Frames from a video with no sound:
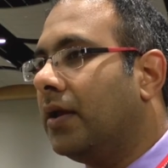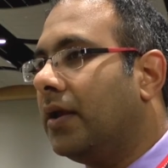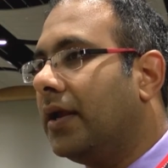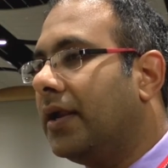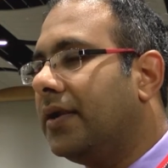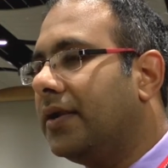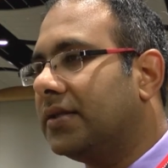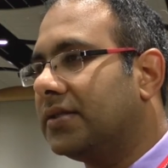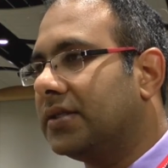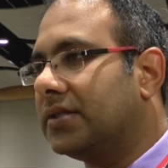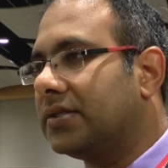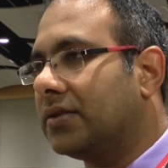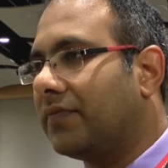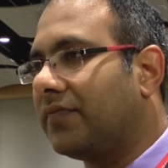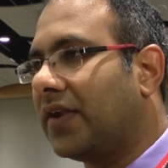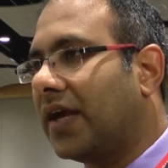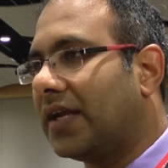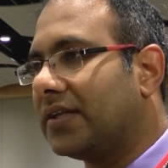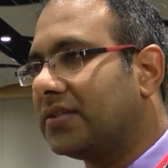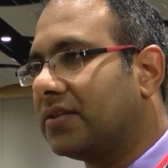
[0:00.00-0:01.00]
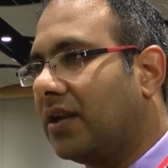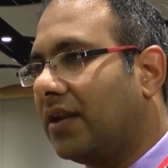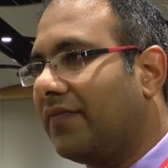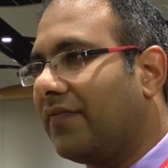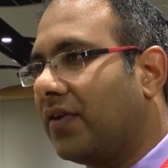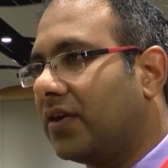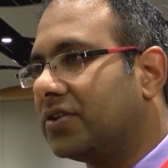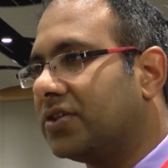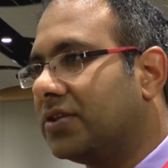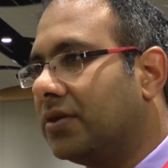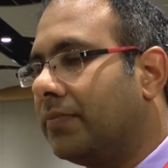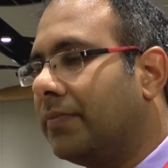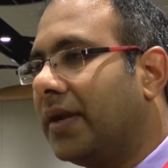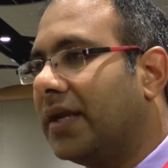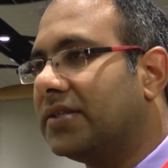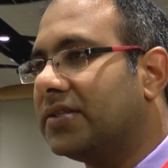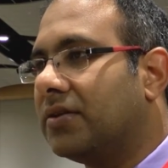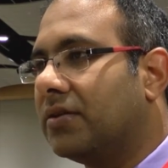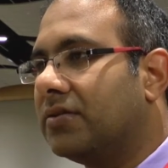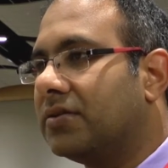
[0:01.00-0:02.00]
indices of diastolic function
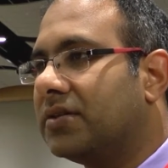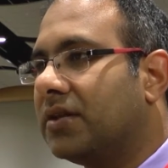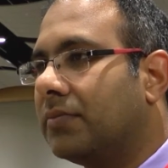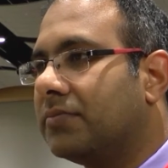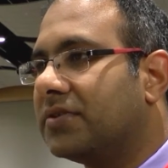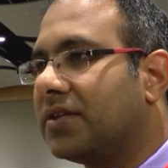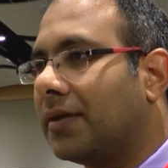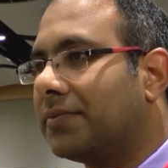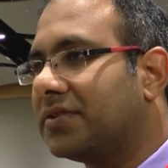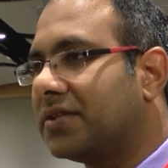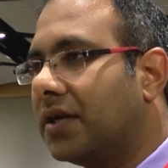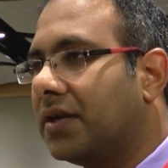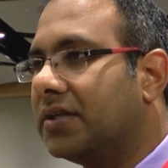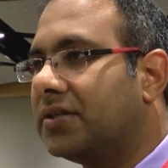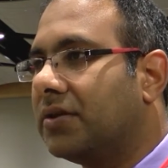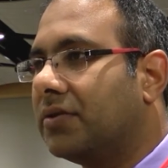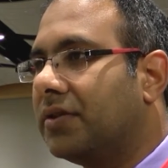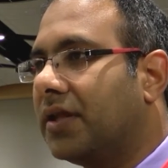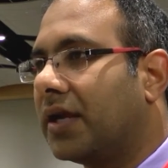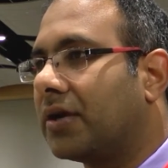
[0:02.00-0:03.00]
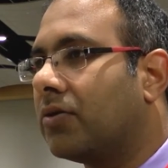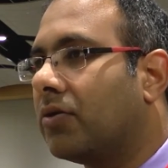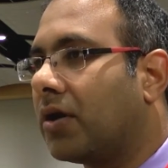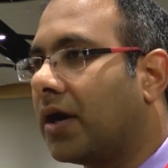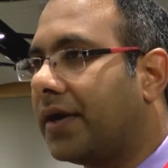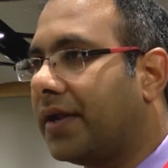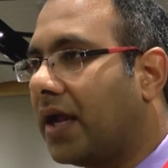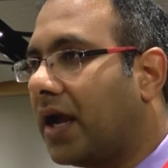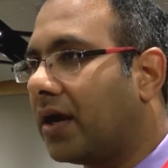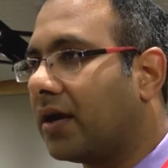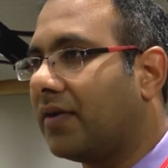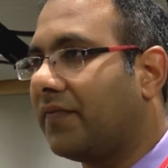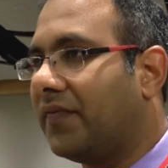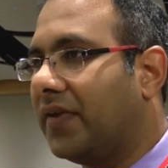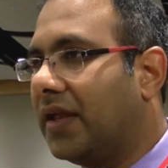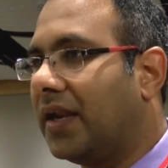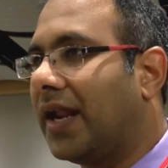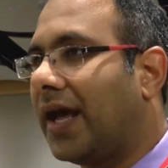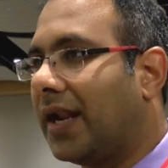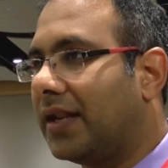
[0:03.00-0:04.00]
based on some soft studies on the
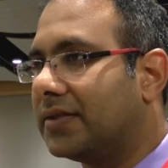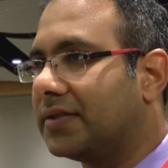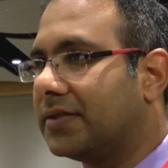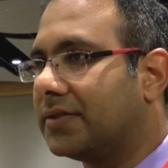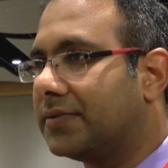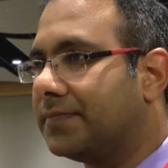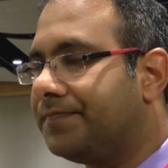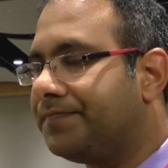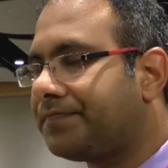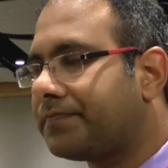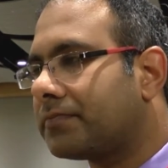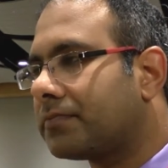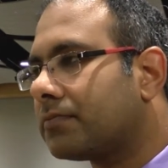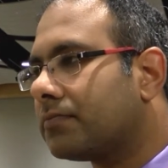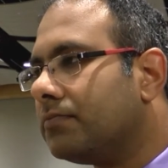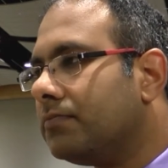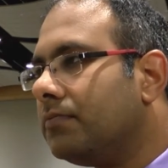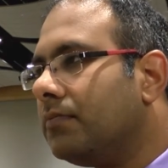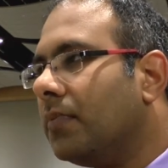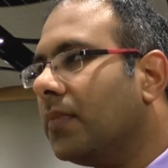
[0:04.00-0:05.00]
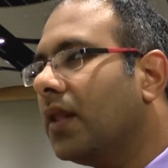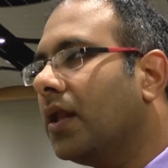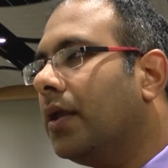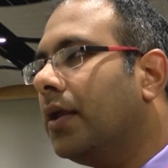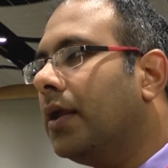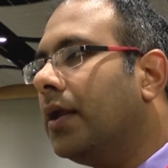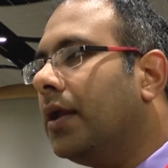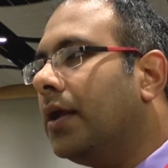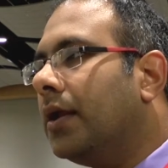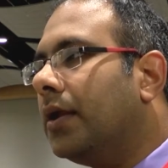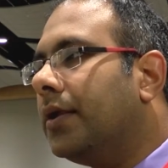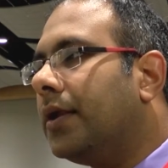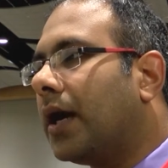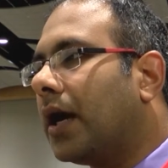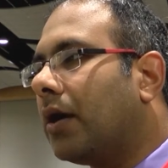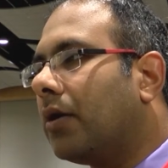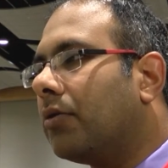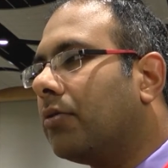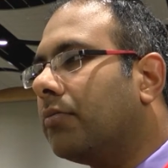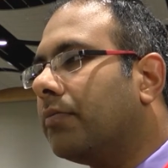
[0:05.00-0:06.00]
echocardiography analysis.
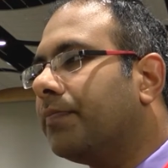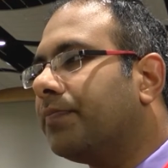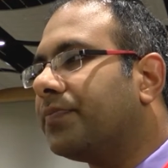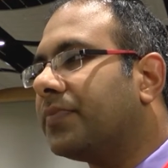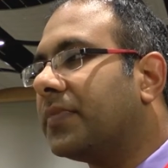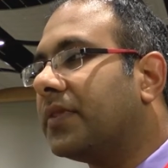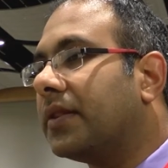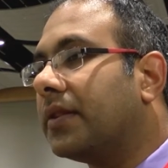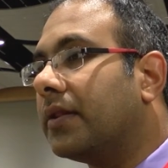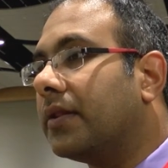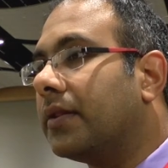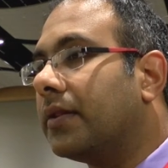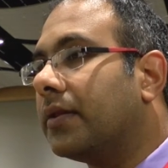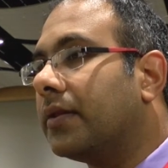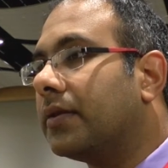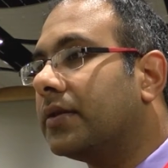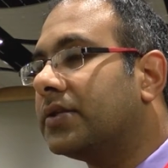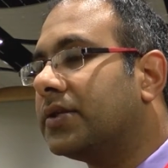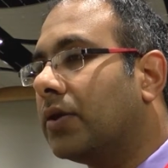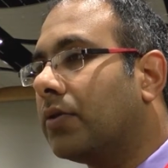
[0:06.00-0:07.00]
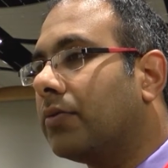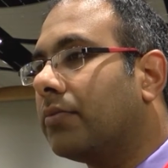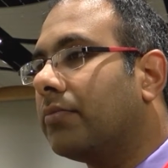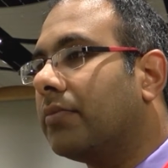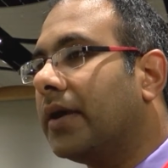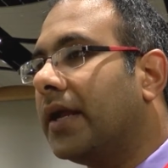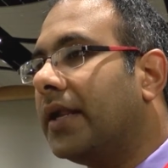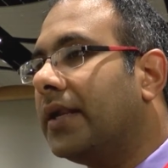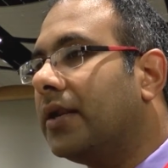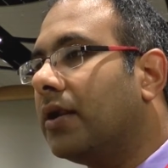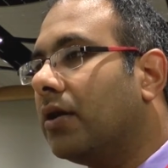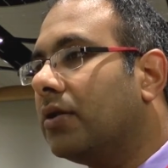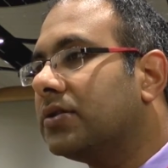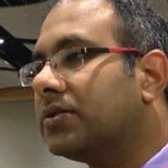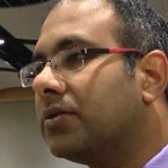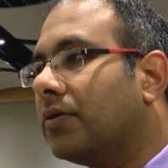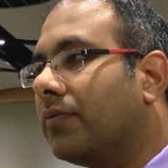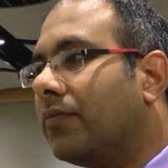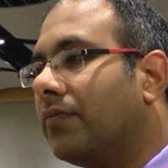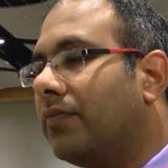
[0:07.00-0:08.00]
Now, there
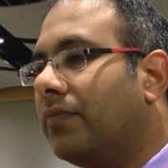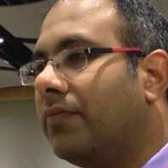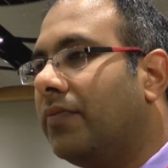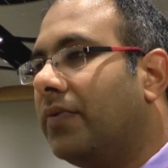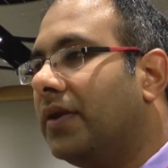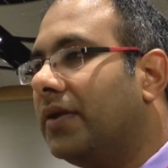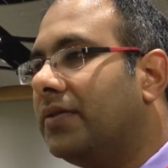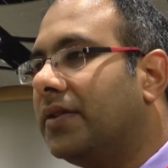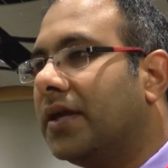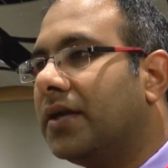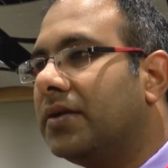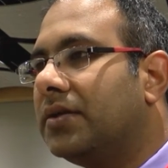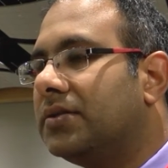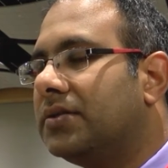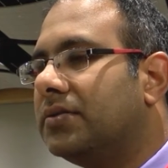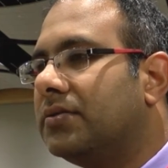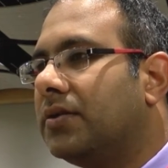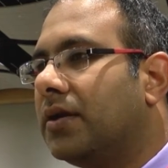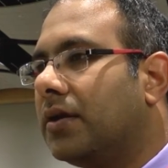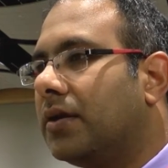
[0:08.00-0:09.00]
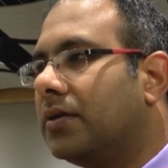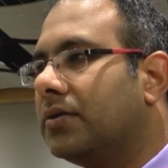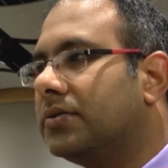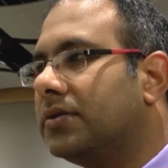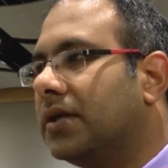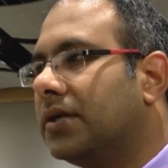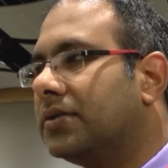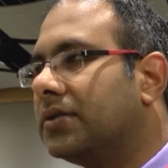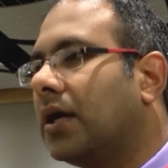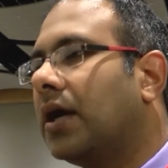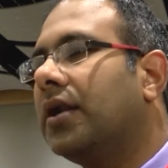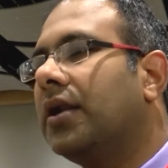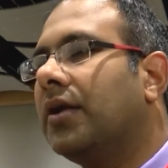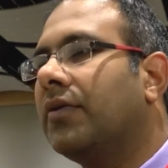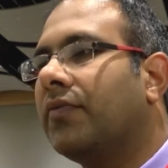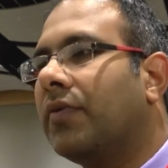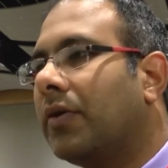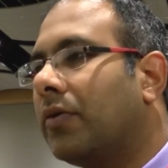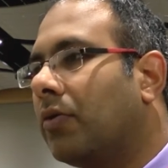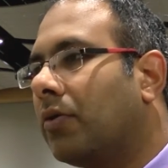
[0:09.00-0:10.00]
is
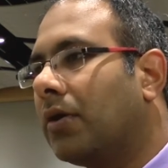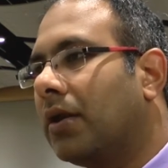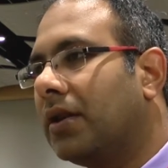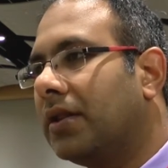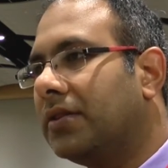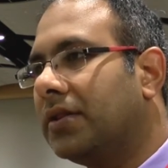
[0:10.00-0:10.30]
unequivocally,